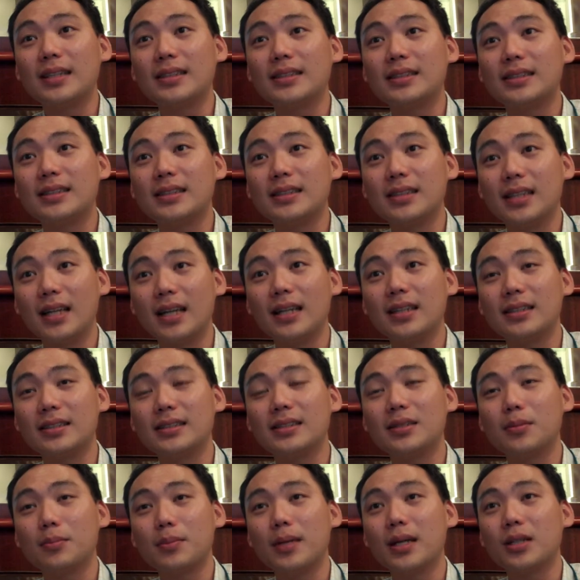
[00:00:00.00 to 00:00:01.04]
that
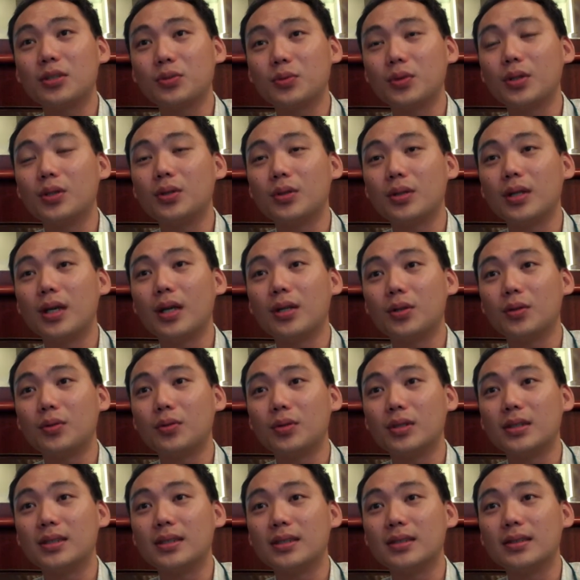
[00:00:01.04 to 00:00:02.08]
is the best way to get
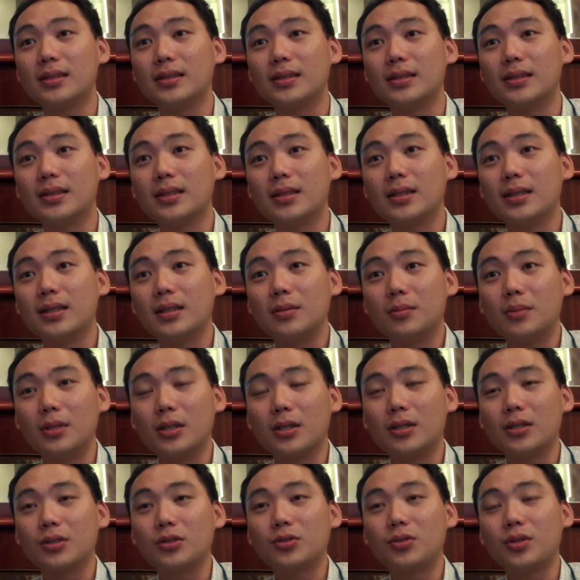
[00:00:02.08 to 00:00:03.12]
your returns.
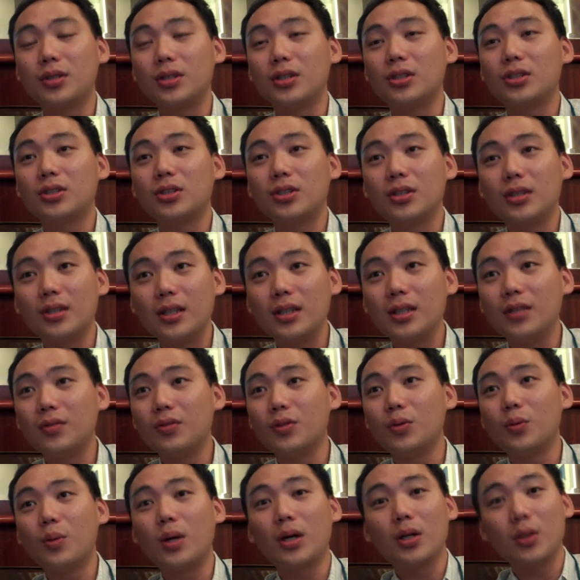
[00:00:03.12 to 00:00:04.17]
Because traditionally,
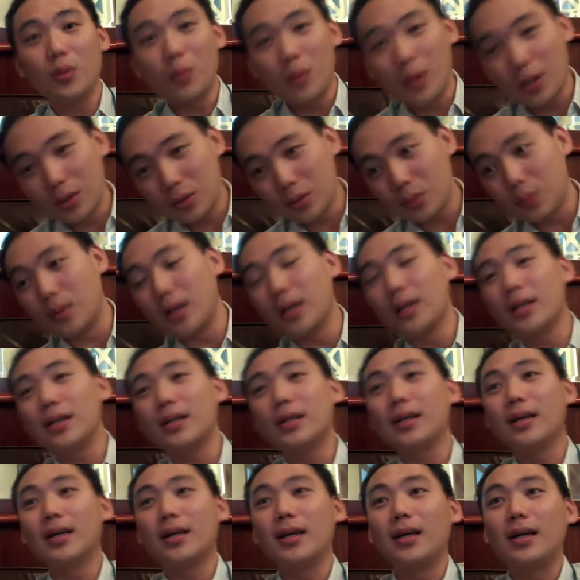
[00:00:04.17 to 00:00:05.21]
if you want a
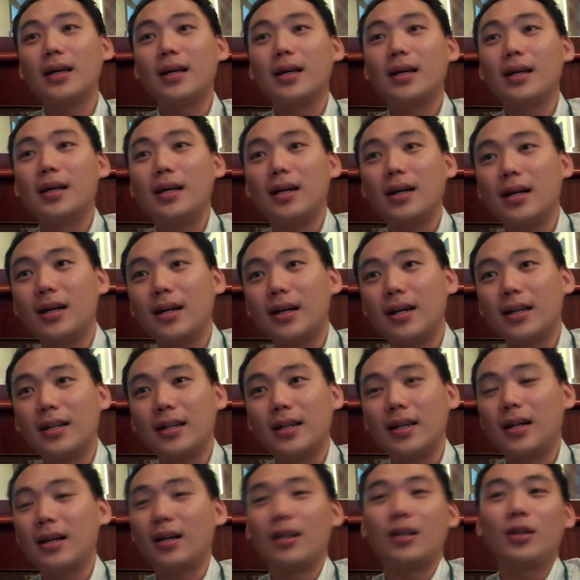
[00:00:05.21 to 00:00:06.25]
one-to-one,
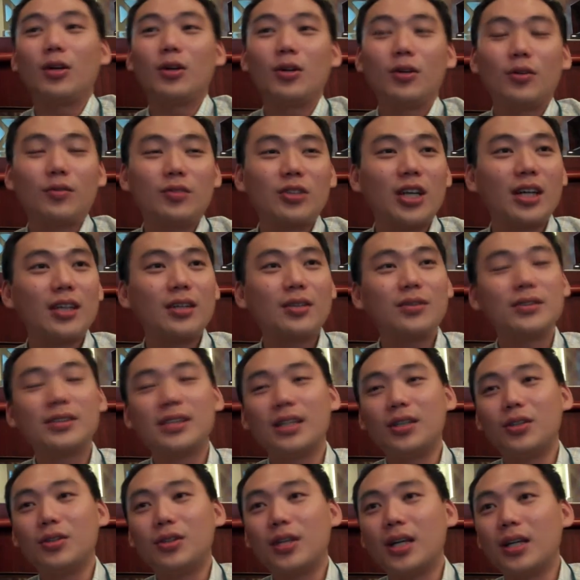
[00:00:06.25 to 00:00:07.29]
there are a lot of
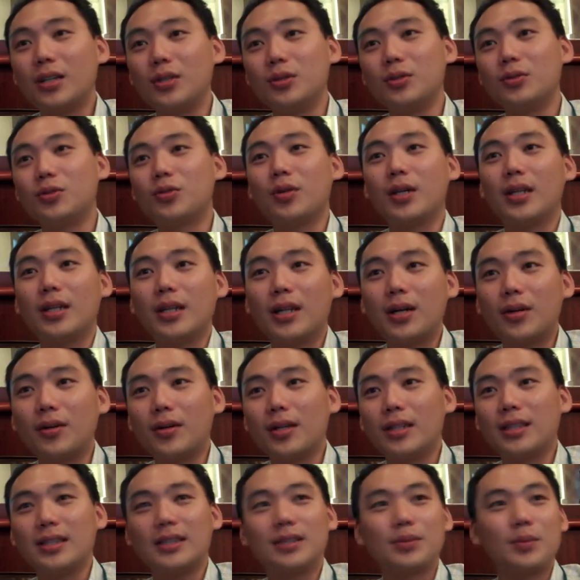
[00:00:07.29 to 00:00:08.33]
channels that you can use right
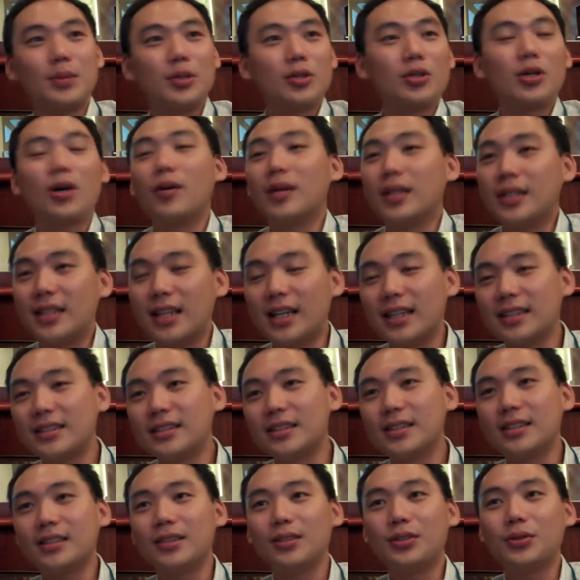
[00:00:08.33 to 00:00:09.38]
now, and it's been trial and
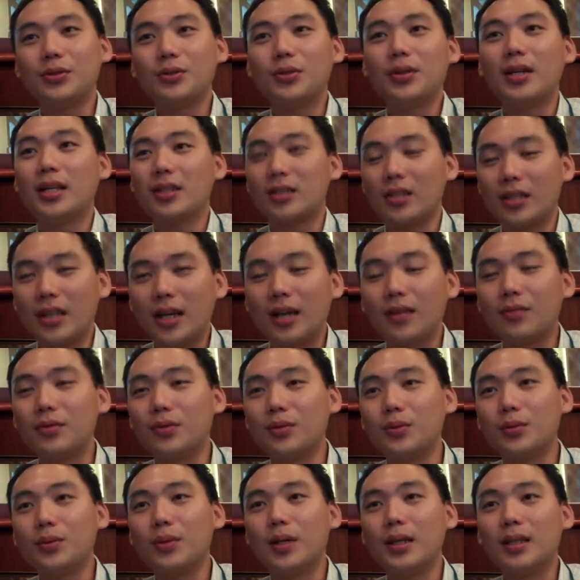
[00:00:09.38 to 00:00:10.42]
tested. You don't actually have
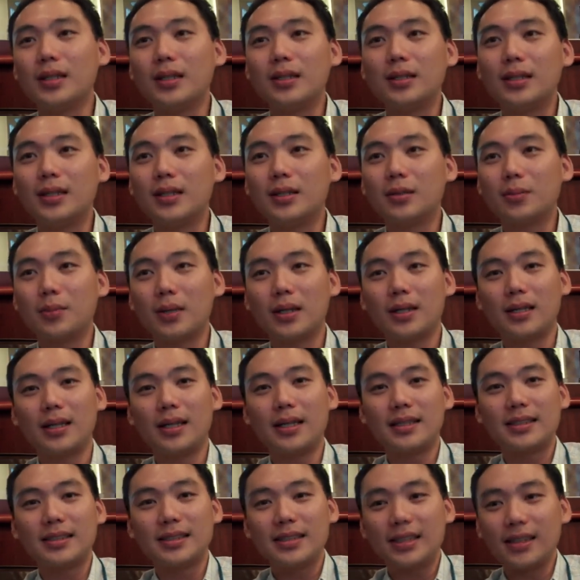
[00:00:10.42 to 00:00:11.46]
to do anything. But
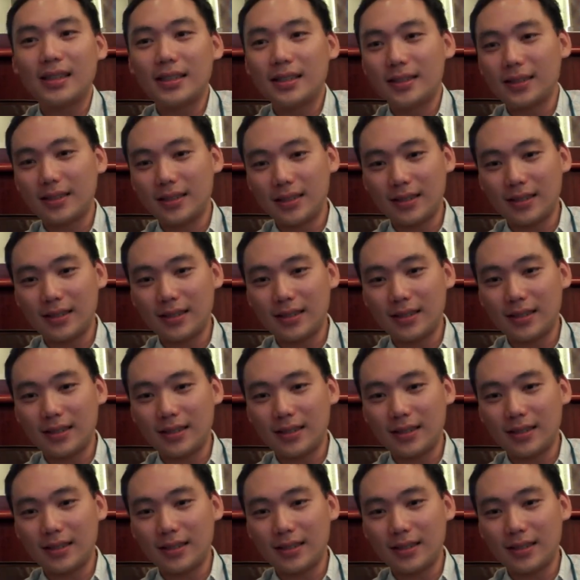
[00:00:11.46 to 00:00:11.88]
that said,